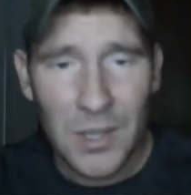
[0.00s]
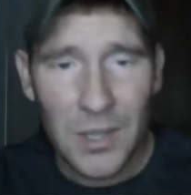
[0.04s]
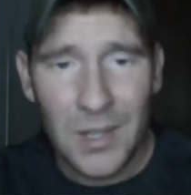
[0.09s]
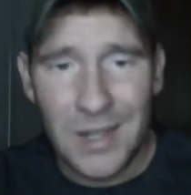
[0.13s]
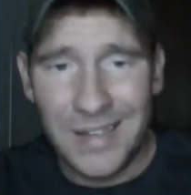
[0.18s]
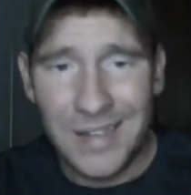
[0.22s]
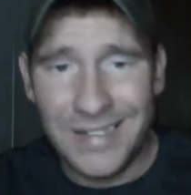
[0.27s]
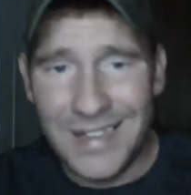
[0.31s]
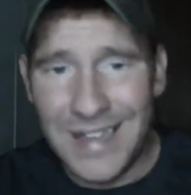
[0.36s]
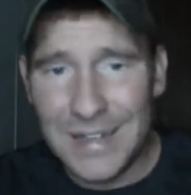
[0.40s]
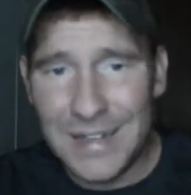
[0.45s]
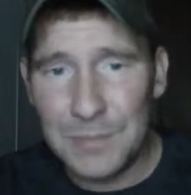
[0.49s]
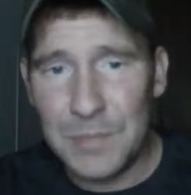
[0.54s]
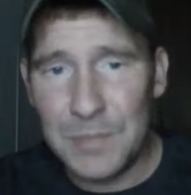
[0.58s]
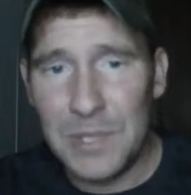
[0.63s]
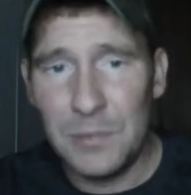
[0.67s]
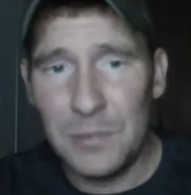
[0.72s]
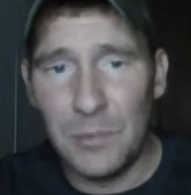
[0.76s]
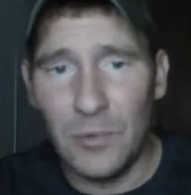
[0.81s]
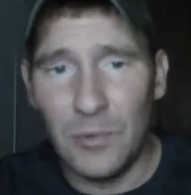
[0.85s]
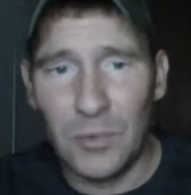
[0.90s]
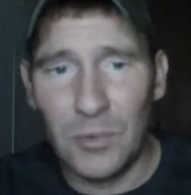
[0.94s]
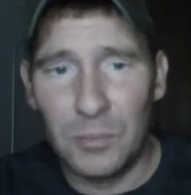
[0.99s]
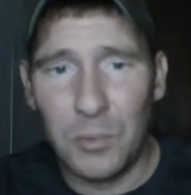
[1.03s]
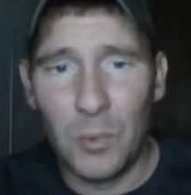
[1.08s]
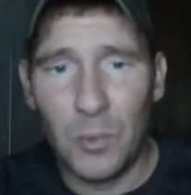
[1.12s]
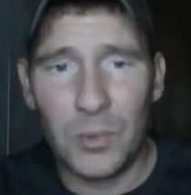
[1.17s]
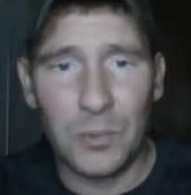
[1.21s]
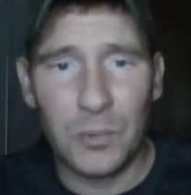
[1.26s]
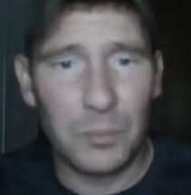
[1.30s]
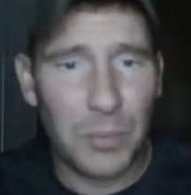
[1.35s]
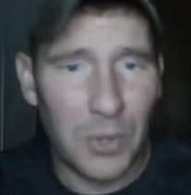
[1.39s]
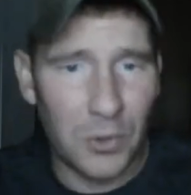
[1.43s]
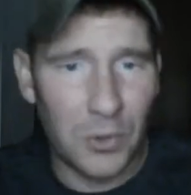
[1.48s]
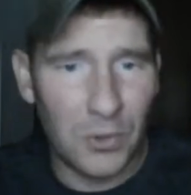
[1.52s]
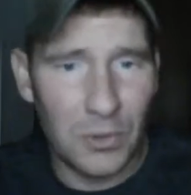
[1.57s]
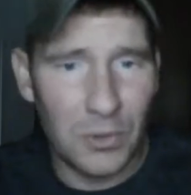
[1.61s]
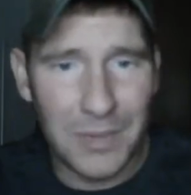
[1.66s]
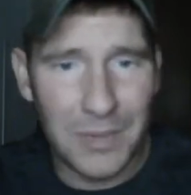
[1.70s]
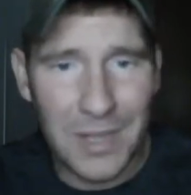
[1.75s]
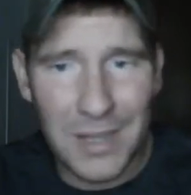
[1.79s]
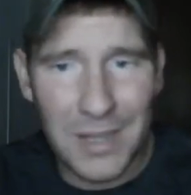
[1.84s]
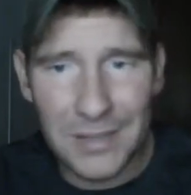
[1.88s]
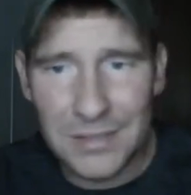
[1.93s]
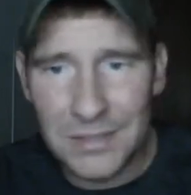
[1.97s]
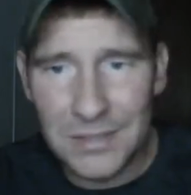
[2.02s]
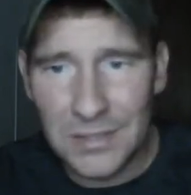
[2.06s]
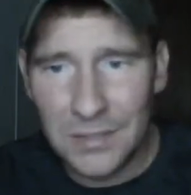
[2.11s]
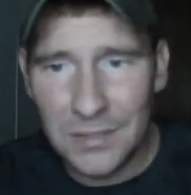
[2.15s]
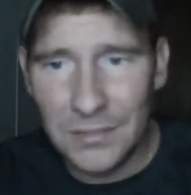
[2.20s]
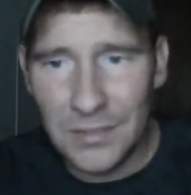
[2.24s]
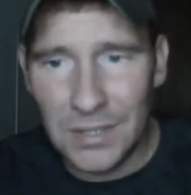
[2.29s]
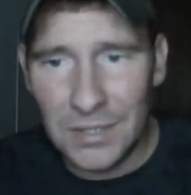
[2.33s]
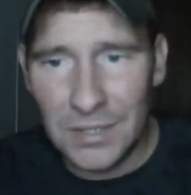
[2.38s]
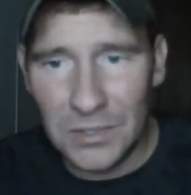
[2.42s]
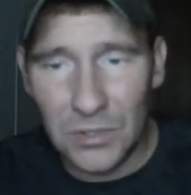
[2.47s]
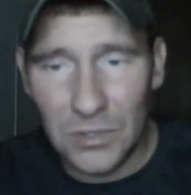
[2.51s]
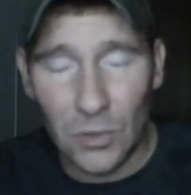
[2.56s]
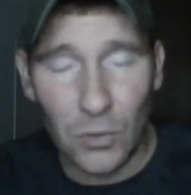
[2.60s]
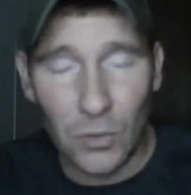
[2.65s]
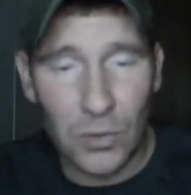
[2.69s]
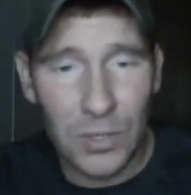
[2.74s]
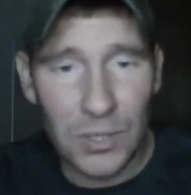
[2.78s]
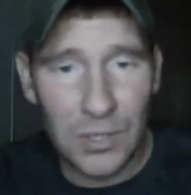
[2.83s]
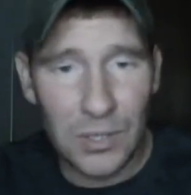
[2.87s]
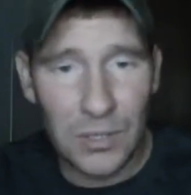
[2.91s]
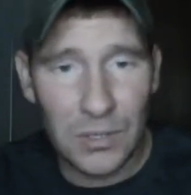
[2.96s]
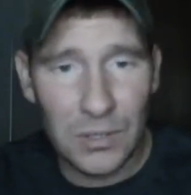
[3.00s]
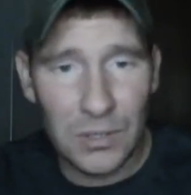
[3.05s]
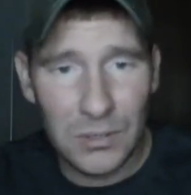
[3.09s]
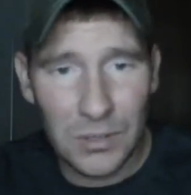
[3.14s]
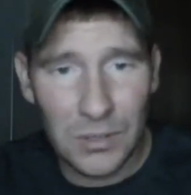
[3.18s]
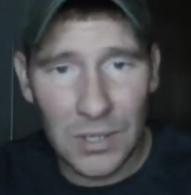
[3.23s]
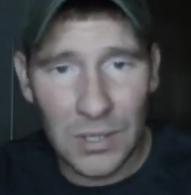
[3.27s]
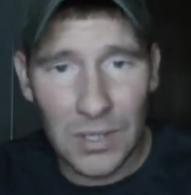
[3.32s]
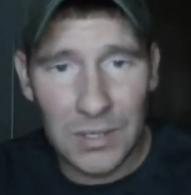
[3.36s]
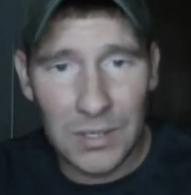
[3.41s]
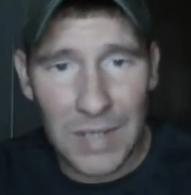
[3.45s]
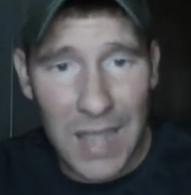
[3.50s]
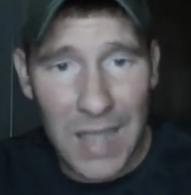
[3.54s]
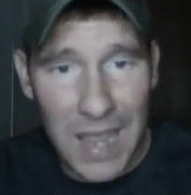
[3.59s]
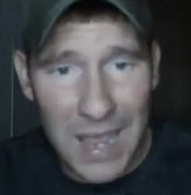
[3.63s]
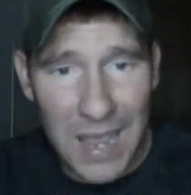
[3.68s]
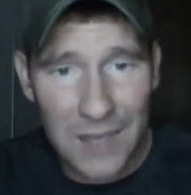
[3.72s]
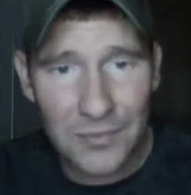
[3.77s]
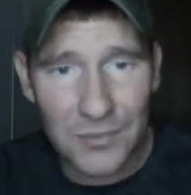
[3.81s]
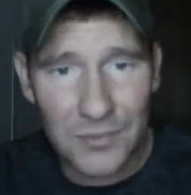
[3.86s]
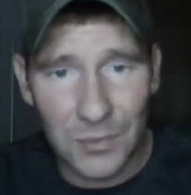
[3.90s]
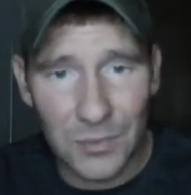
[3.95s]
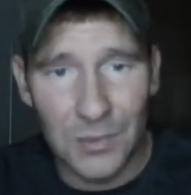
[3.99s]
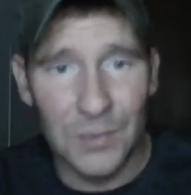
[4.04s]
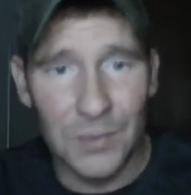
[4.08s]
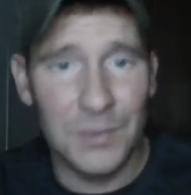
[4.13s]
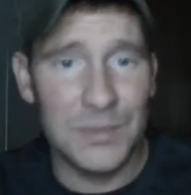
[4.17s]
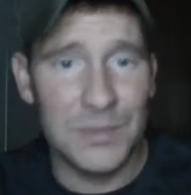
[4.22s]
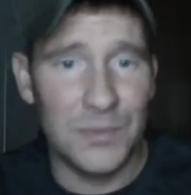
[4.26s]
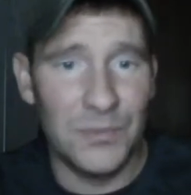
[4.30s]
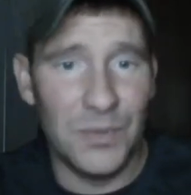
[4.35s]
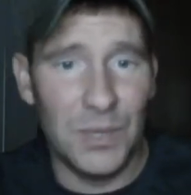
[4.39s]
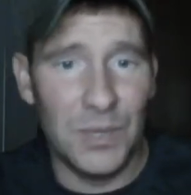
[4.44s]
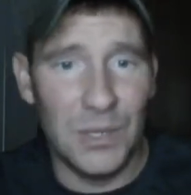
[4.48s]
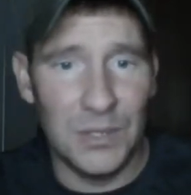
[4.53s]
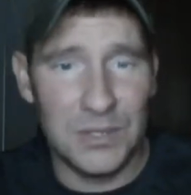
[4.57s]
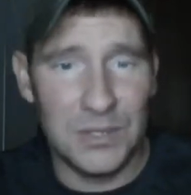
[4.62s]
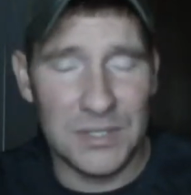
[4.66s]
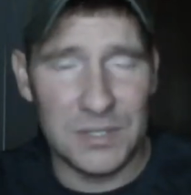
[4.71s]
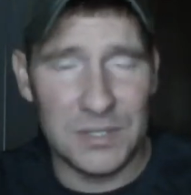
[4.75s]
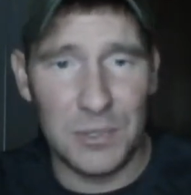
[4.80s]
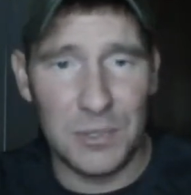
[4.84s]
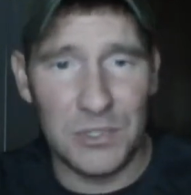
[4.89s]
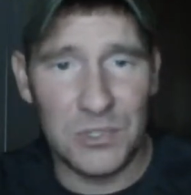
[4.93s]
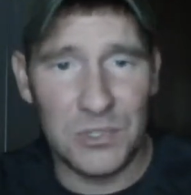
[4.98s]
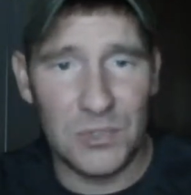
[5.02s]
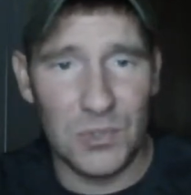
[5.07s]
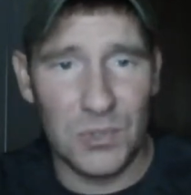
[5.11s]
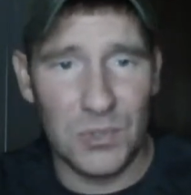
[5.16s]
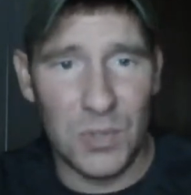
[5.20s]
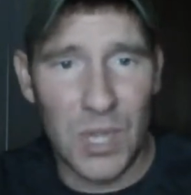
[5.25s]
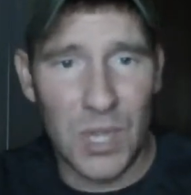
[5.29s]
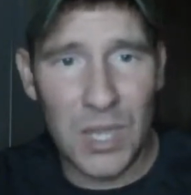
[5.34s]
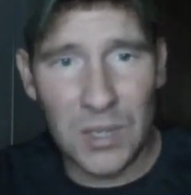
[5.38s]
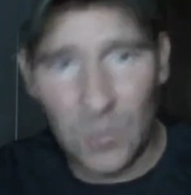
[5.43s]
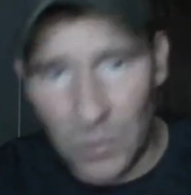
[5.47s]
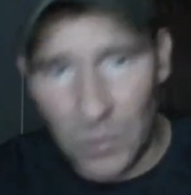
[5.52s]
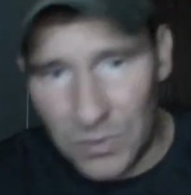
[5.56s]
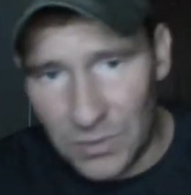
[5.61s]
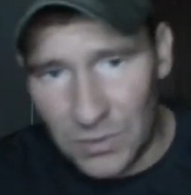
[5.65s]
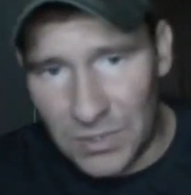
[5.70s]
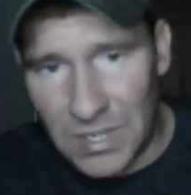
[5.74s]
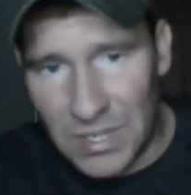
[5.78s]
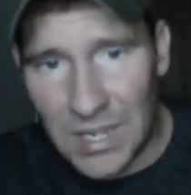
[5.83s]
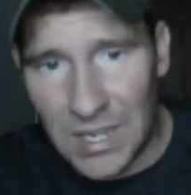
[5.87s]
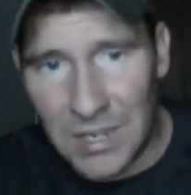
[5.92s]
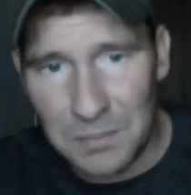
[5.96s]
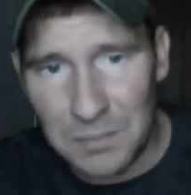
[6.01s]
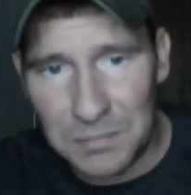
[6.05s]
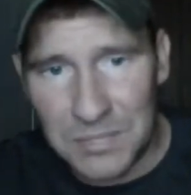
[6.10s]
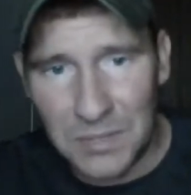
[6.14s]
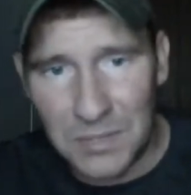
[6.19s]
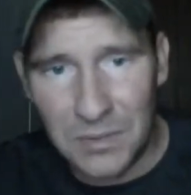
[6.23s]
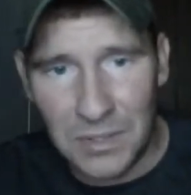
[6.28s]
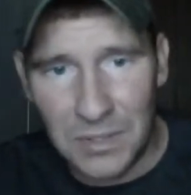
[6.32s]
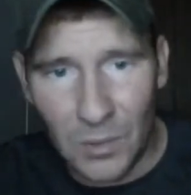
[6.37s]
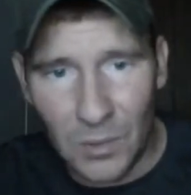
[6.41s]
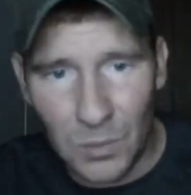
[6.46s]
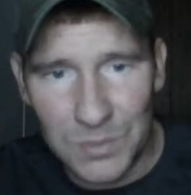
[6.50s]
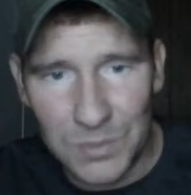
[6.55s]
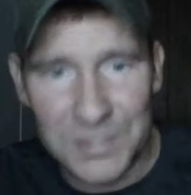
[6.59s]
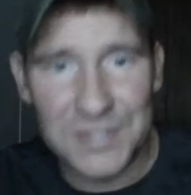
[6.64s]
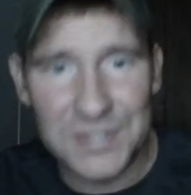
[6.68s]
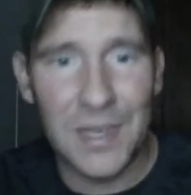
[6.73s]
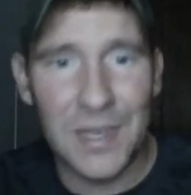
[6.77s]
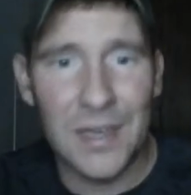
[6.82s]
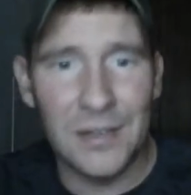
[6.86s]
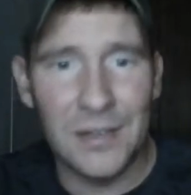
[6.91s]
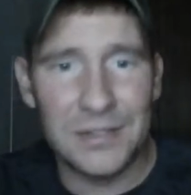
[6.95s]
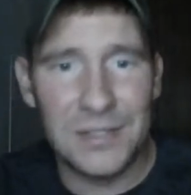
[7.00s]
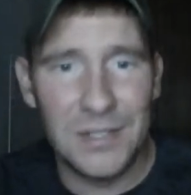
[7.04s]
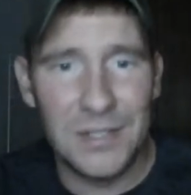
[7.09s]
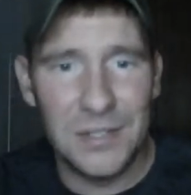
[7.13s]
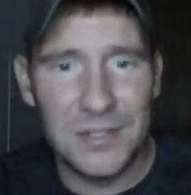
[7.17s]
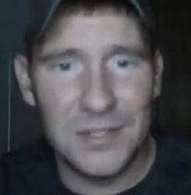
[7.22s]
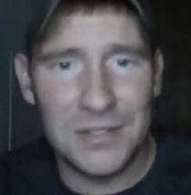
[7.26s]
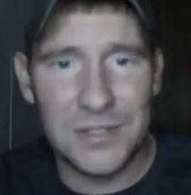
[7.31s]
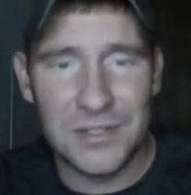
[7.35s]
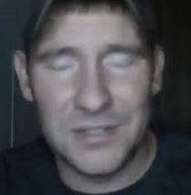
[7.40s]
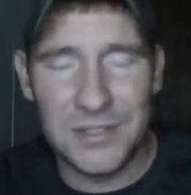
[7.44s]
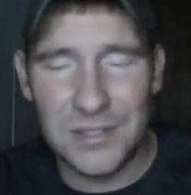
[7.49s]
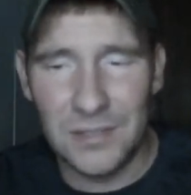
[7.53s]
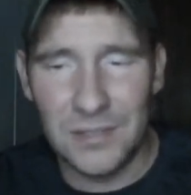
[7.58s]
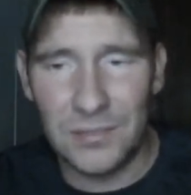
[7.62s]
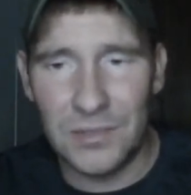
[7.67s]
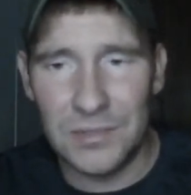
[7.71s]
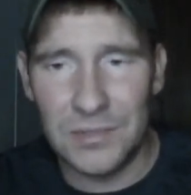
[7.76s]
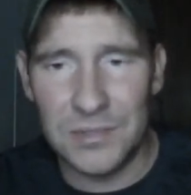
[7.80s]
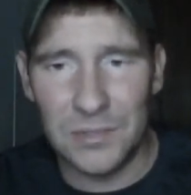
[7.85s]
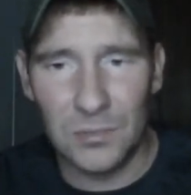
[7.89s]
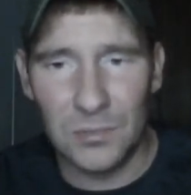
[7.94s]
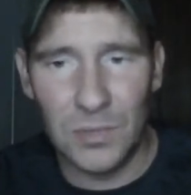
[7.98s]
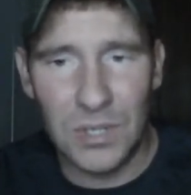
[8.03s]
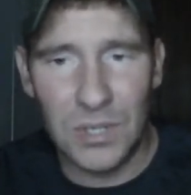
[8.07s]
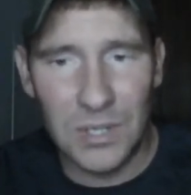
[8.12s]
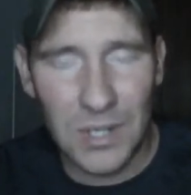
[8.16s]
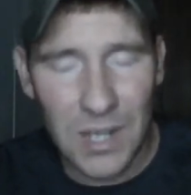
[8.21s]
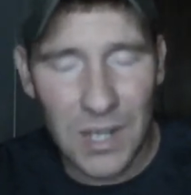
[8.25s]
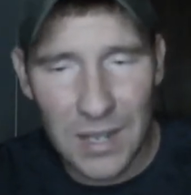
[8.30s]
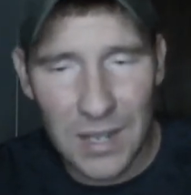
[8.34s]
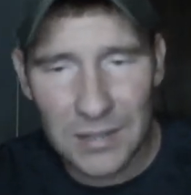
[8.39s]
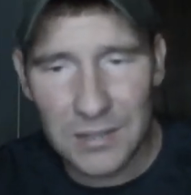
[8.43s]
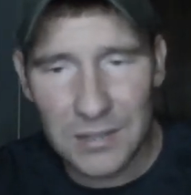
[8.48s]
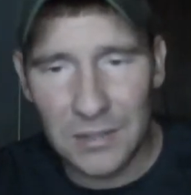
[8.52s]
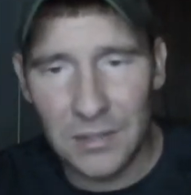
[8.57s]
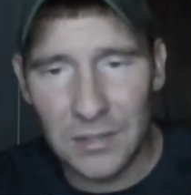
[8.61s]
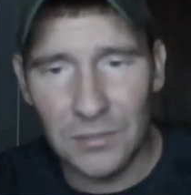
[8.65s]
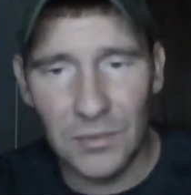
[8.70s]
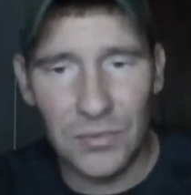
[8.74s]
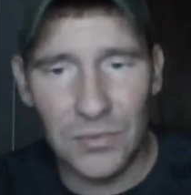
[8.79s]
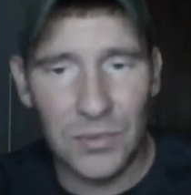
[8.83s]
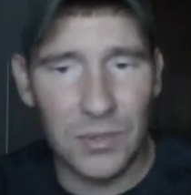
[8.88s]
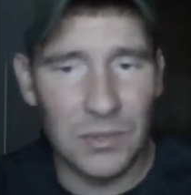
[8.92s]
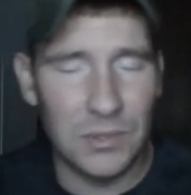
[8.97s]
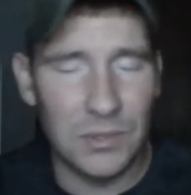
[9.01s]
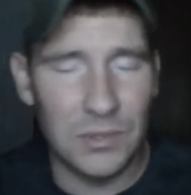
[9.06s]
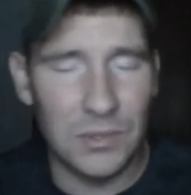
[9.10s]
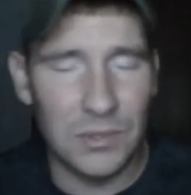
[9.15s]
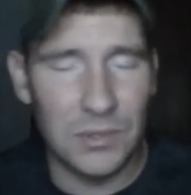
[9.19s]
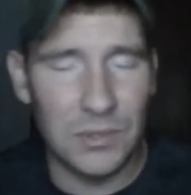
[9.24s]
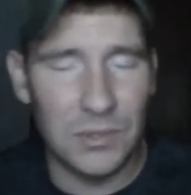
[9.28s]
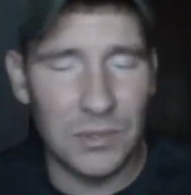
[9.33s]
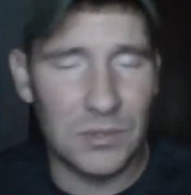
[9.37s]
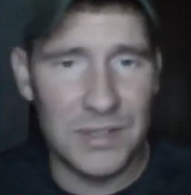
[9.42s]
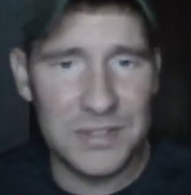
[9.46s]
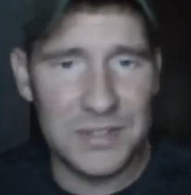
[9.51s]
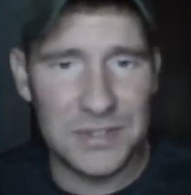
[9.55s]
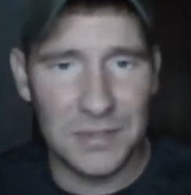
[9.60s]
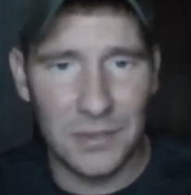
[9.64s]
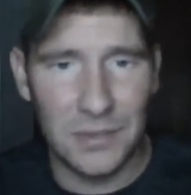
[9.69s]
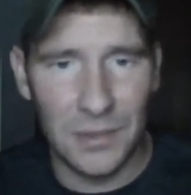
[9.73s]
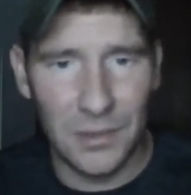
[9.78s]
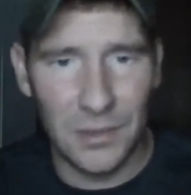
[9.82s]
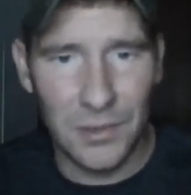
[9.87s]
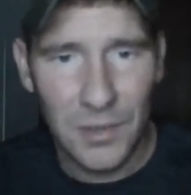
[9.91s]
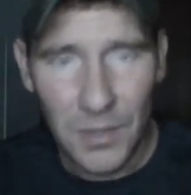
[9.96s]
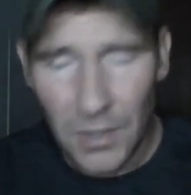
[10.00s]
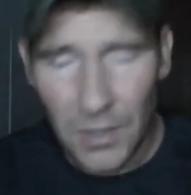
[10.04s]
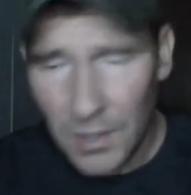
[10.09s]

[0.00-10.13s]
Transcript: a lot of people have reported paranormal activity during and after those events, especially at night when they're camped in the old style tents and stuff, because they're reenacting everything that took place there.